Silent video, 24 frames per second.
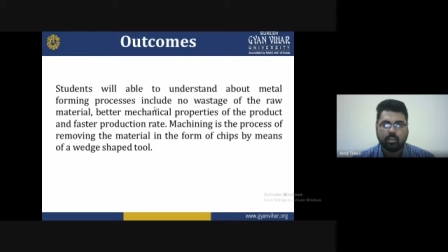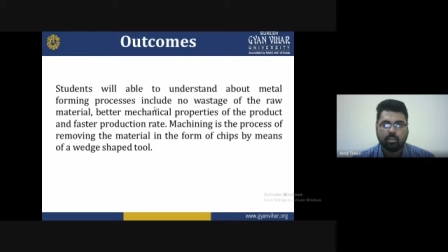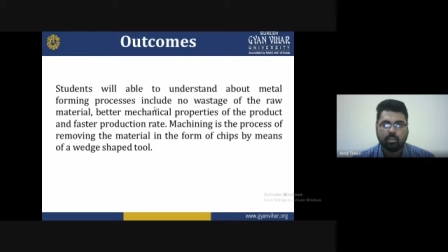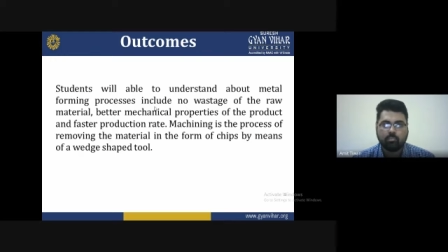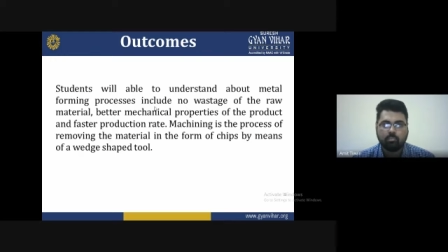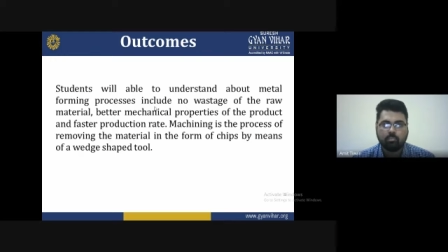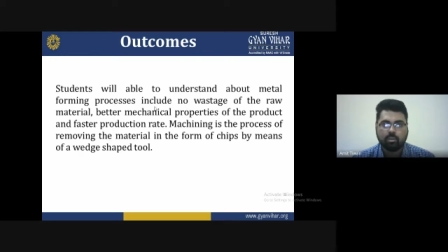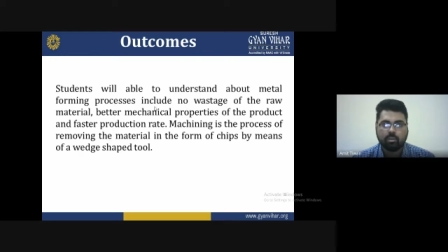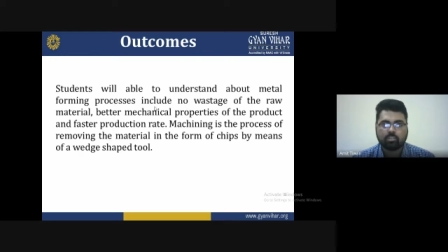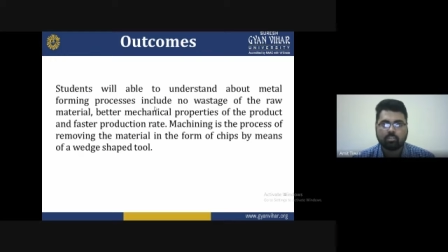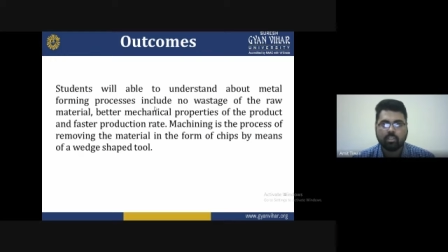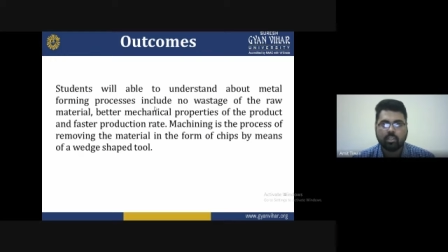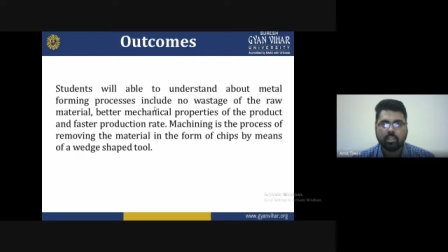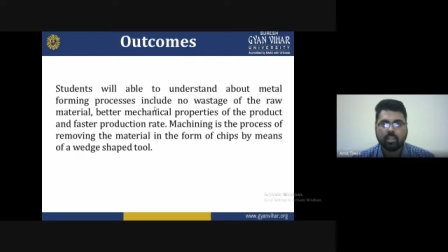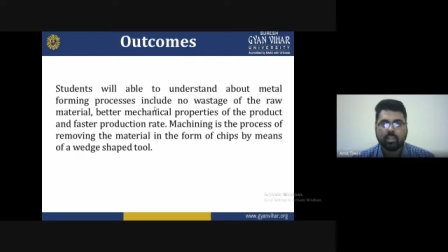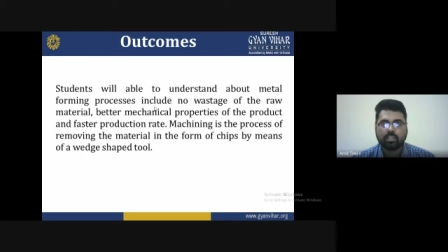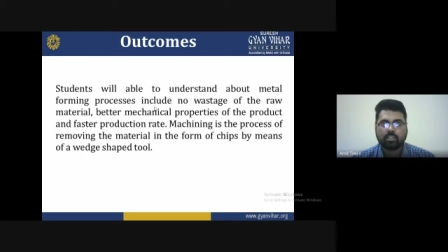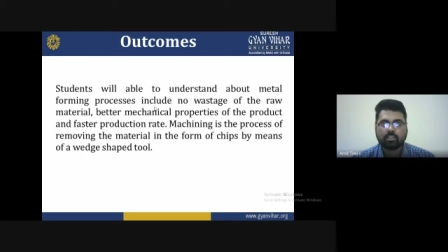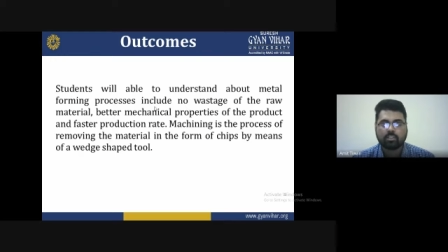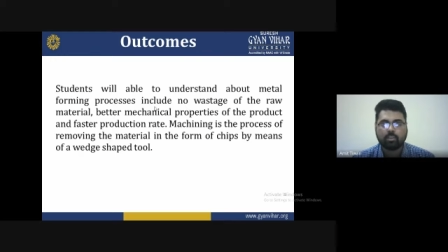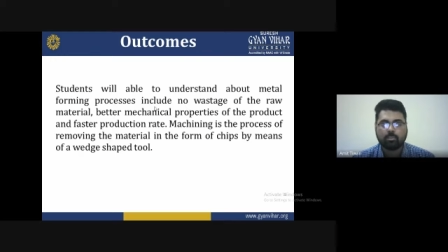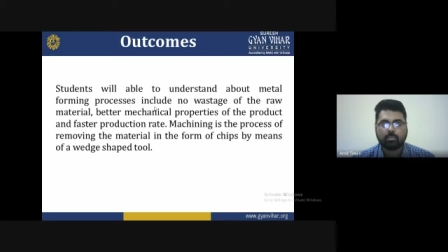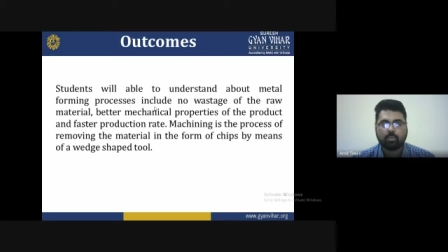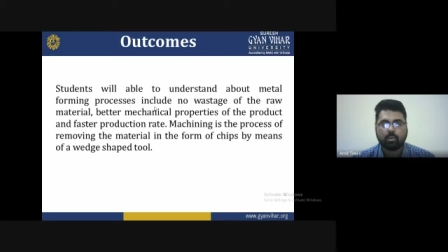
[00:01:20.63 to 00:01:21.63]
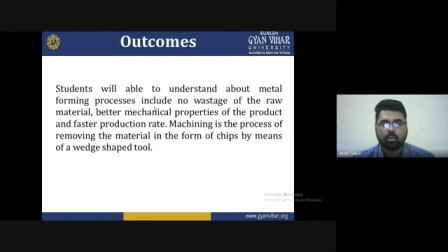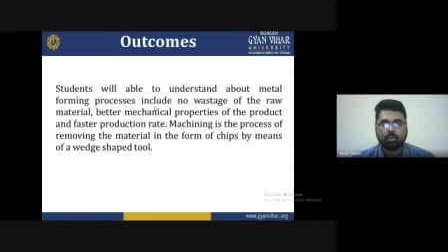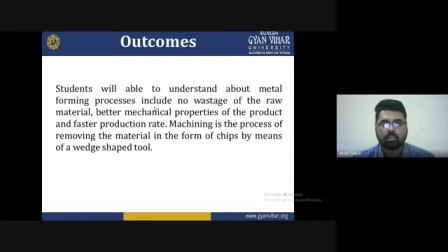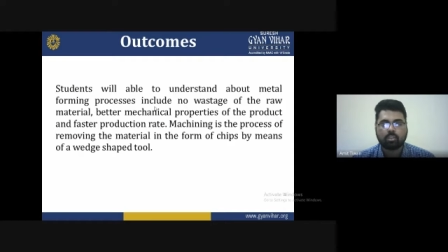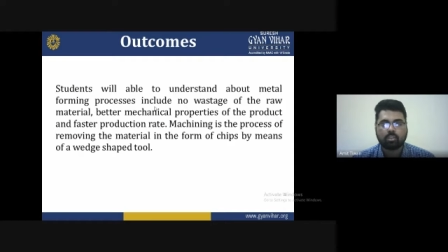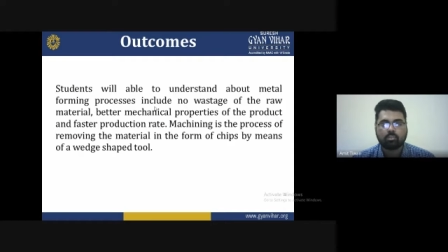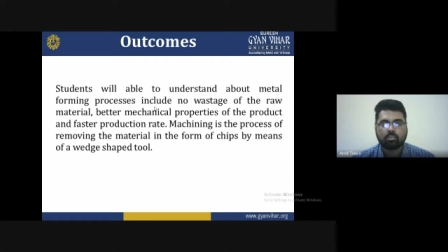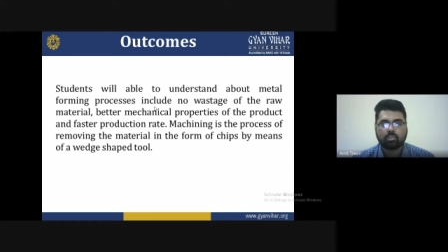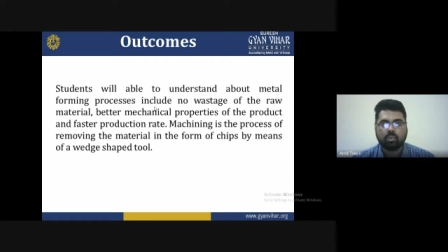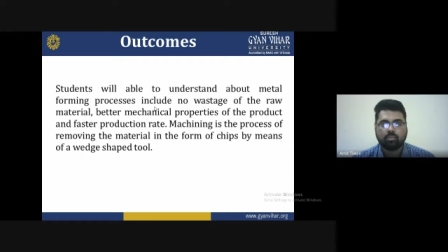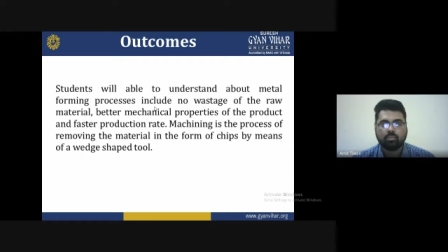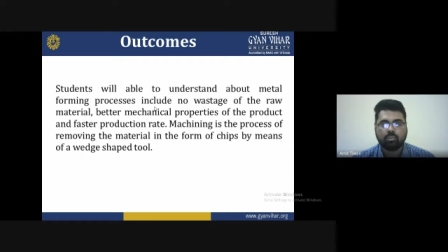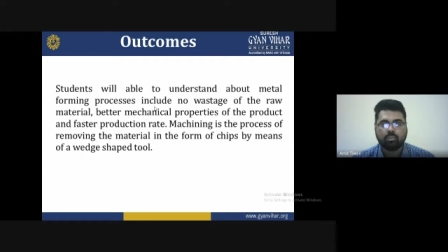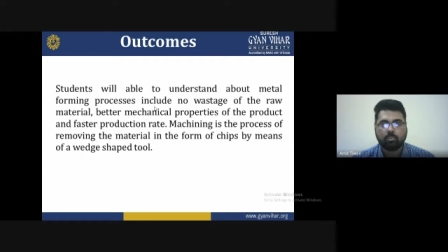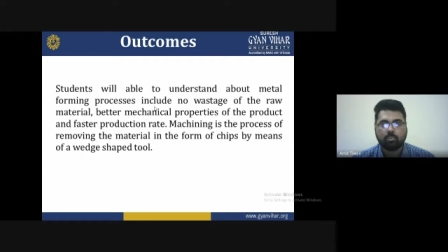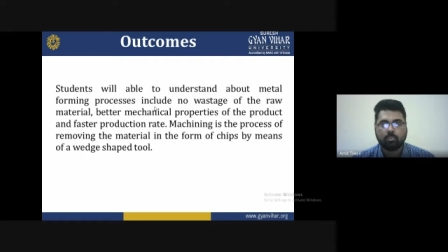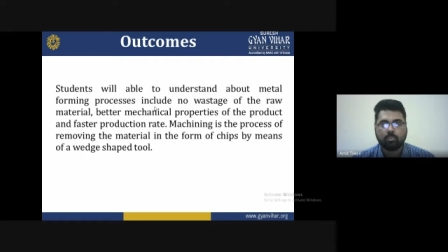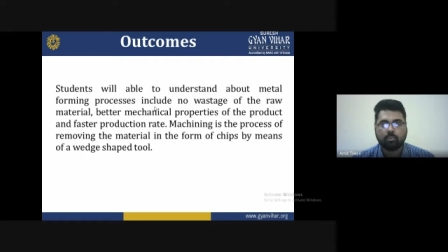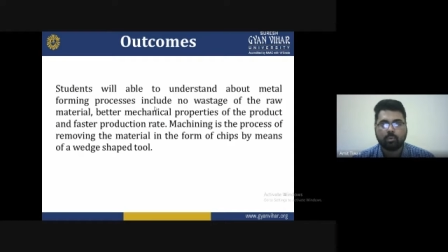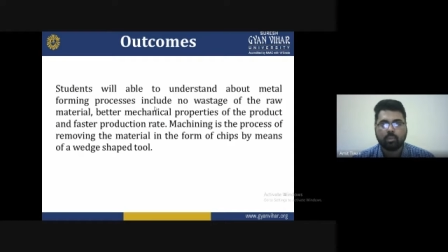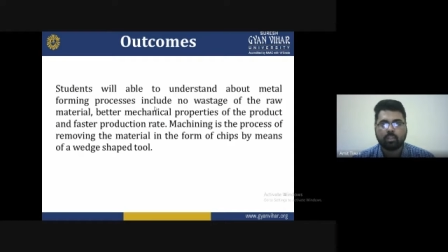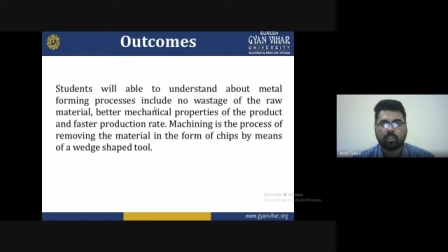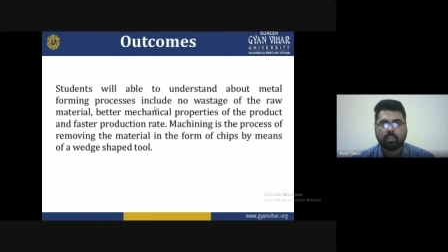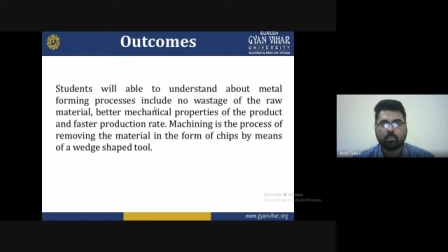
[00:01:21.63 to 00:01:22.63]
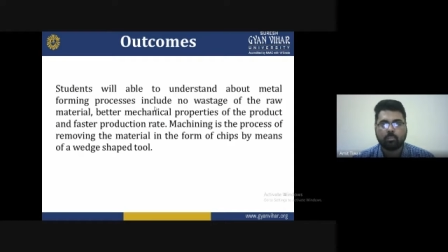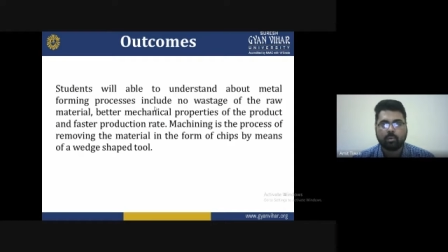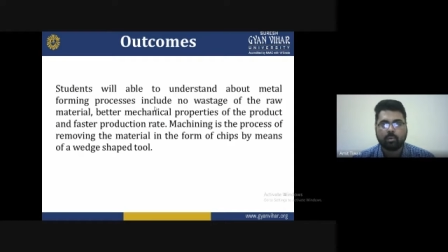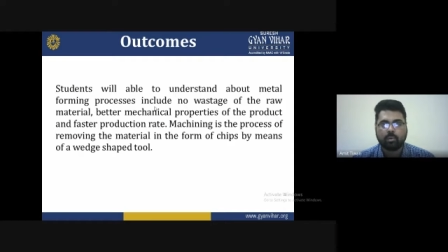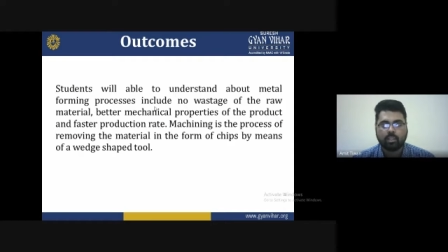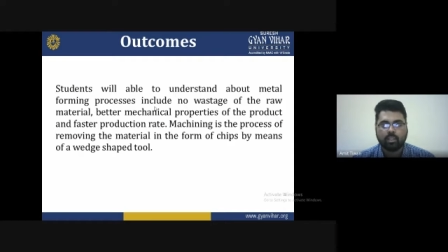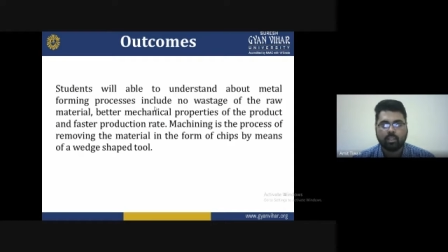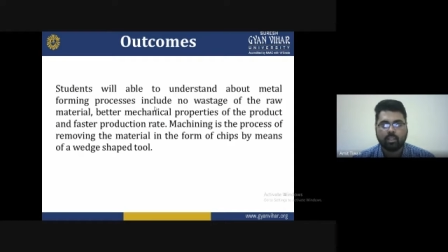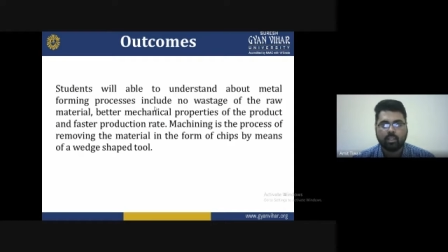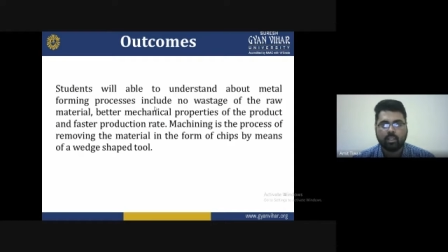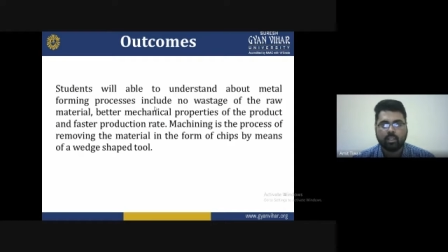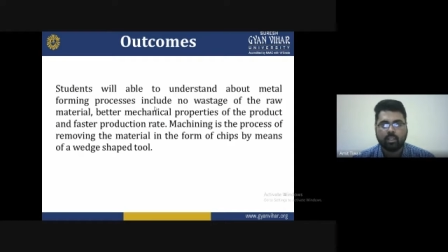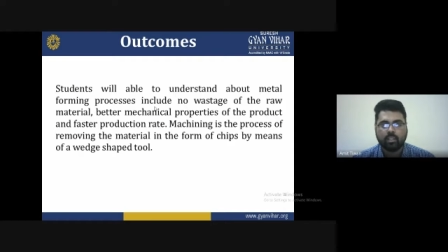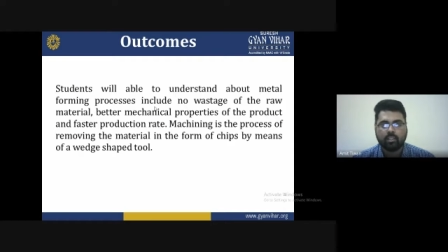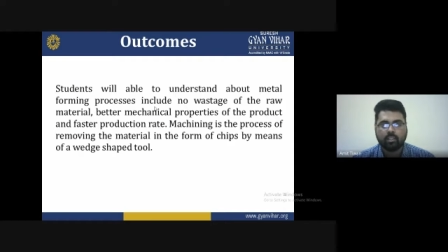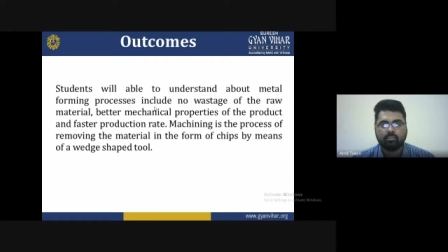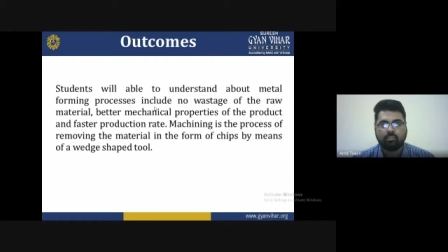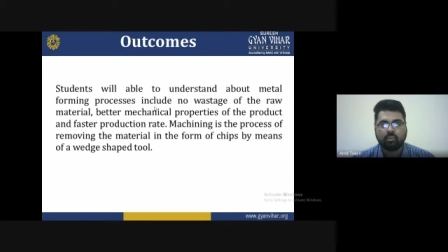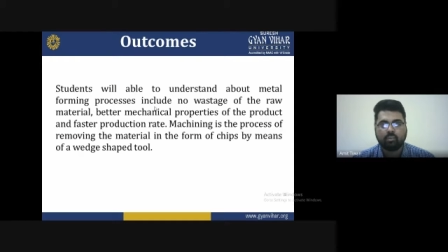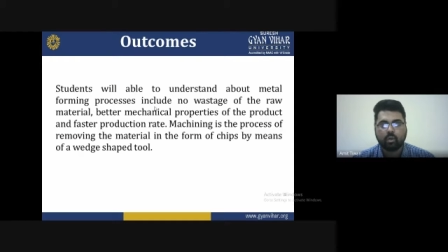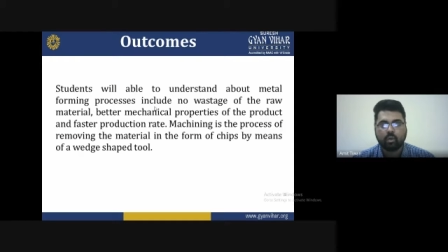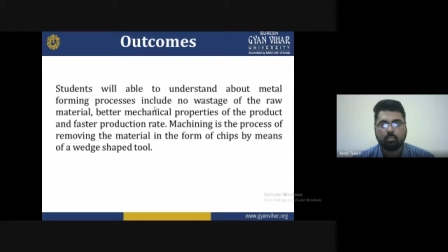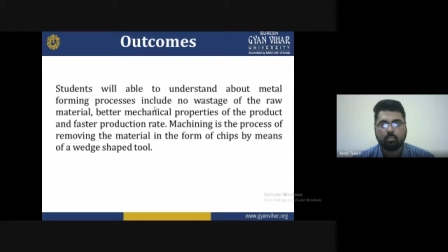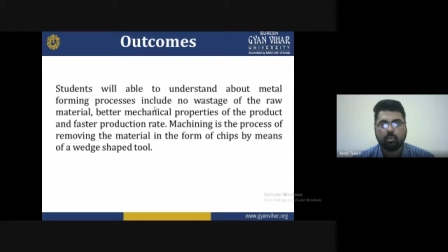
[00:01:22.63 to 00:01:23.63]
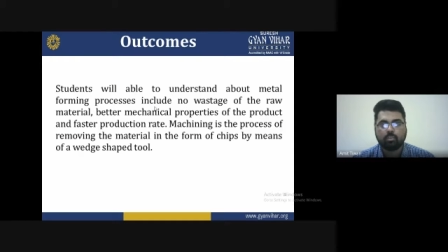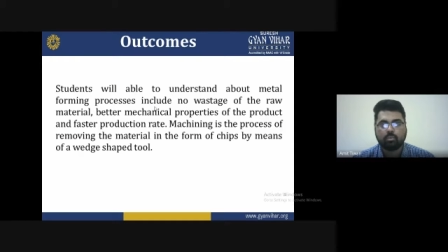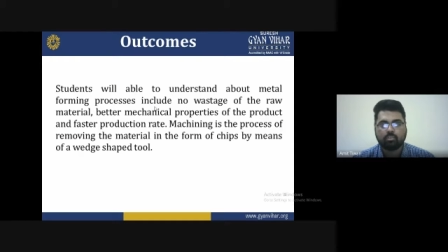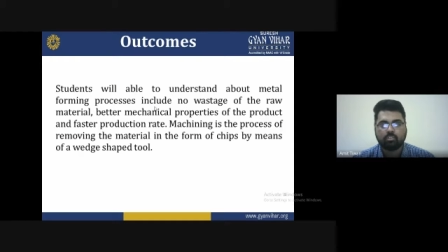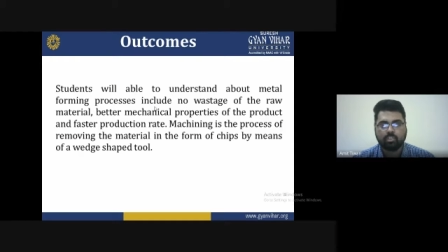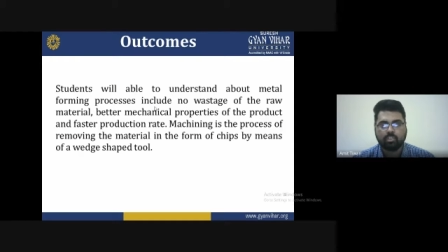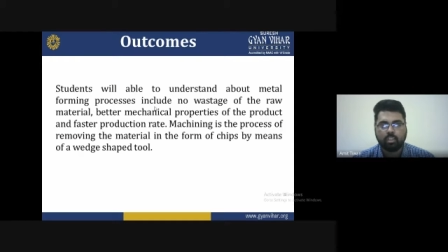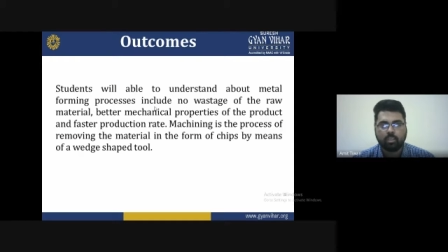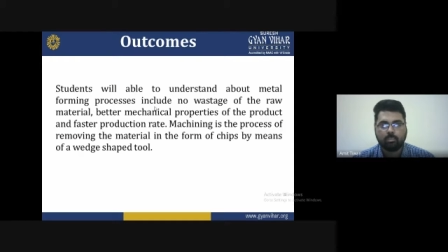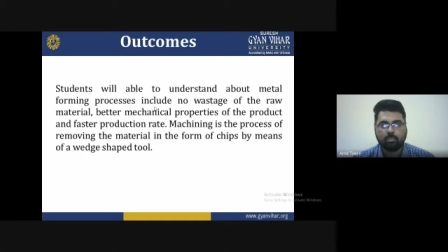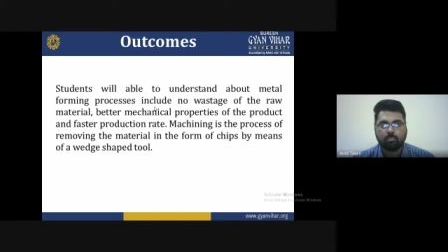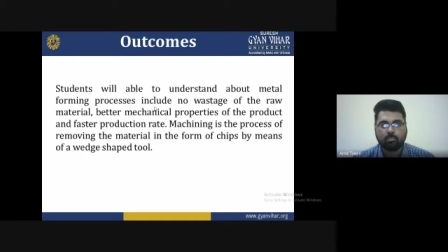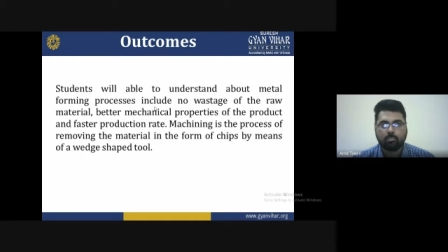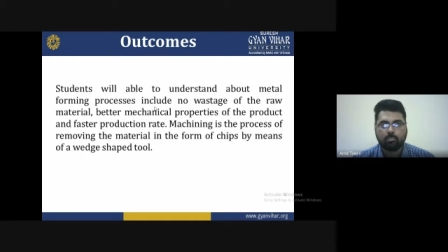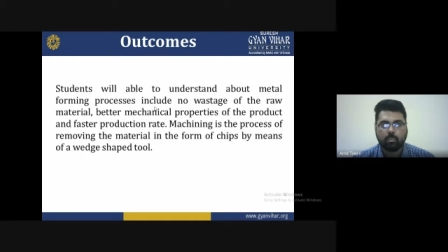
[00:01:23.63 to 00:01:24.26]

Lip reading: Machining is the process of removing the material in the form of chip